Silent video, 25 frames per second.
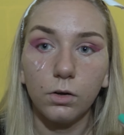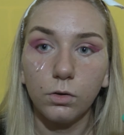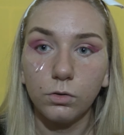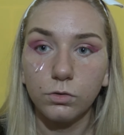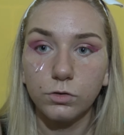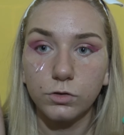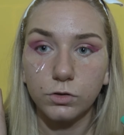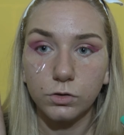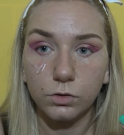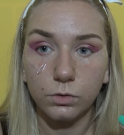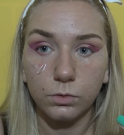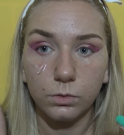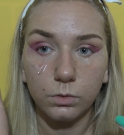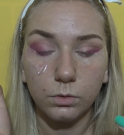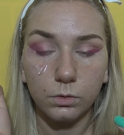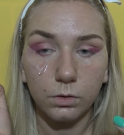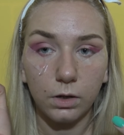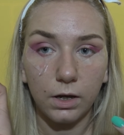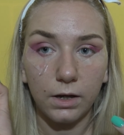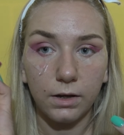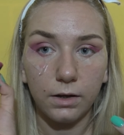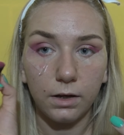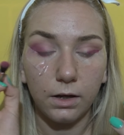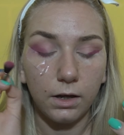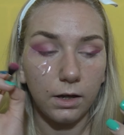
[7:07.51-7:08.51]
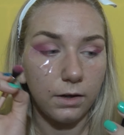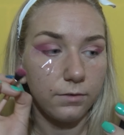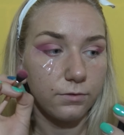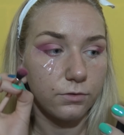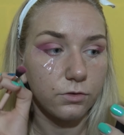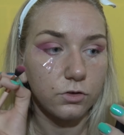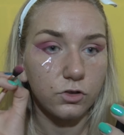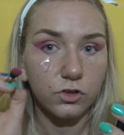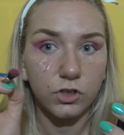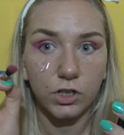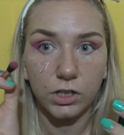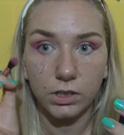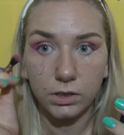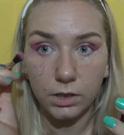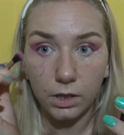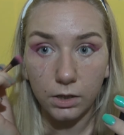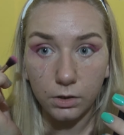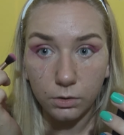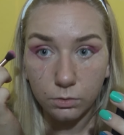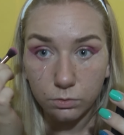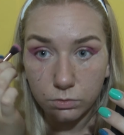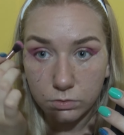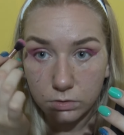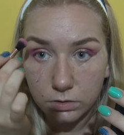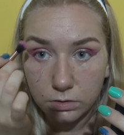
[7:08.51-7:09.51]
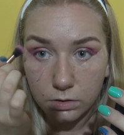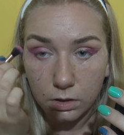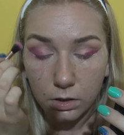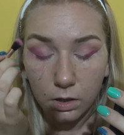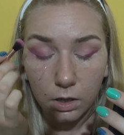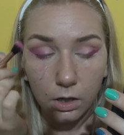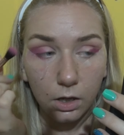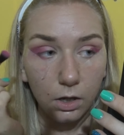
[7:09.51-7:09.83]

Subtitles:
also, every shade I use